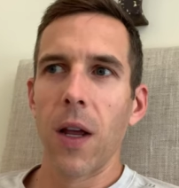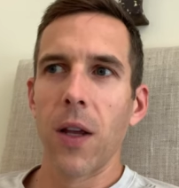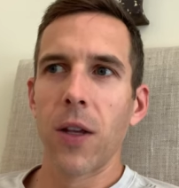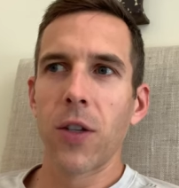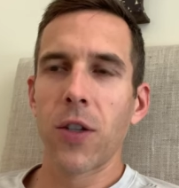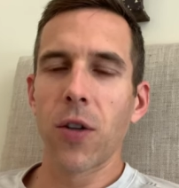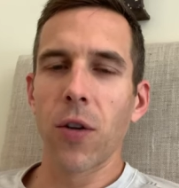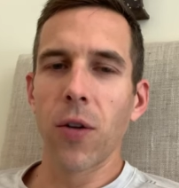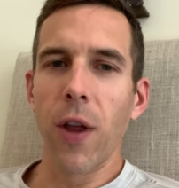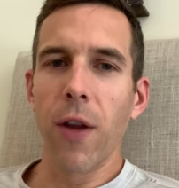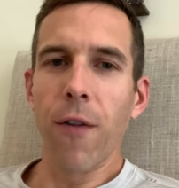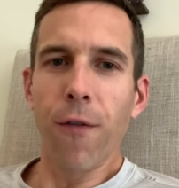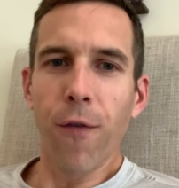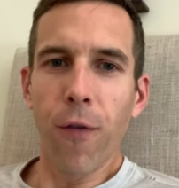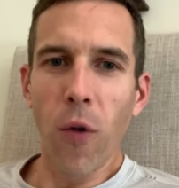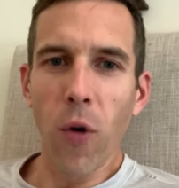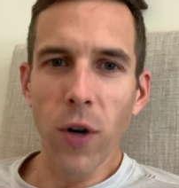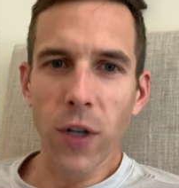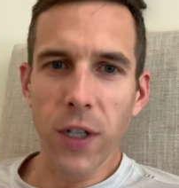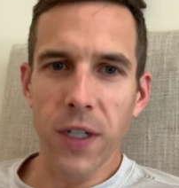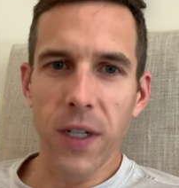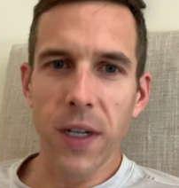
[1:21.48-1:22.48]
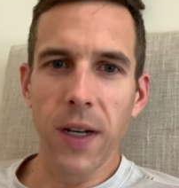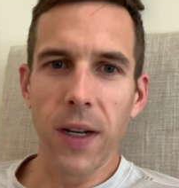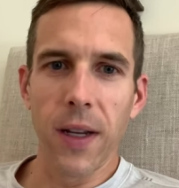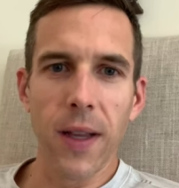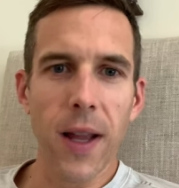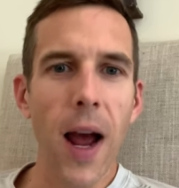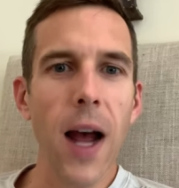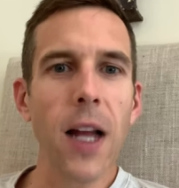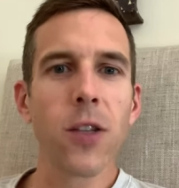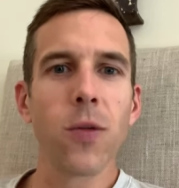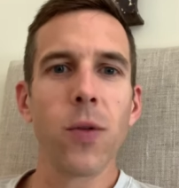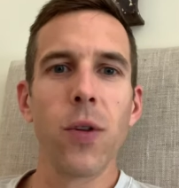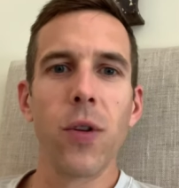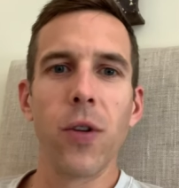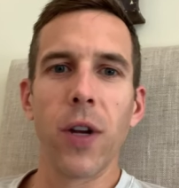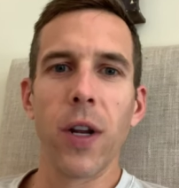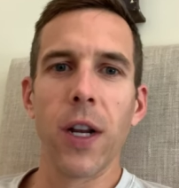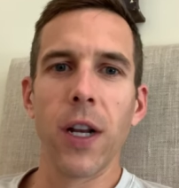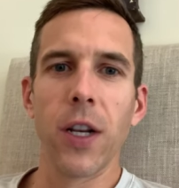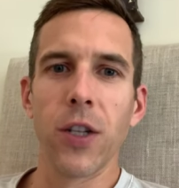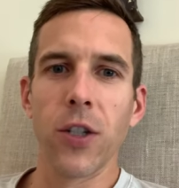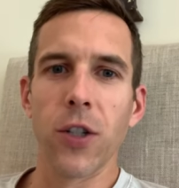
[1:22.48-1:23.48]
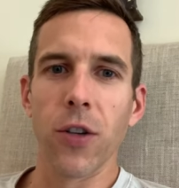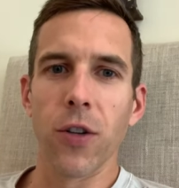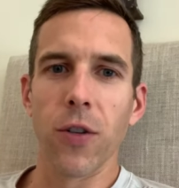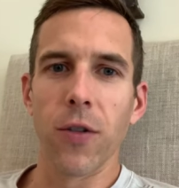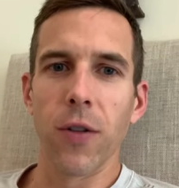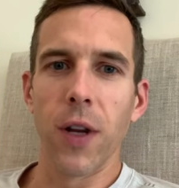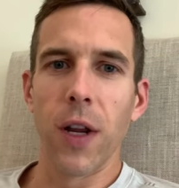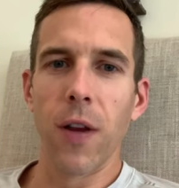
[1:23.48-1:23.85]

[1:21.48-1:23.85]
So they force it, and that's when you get injured.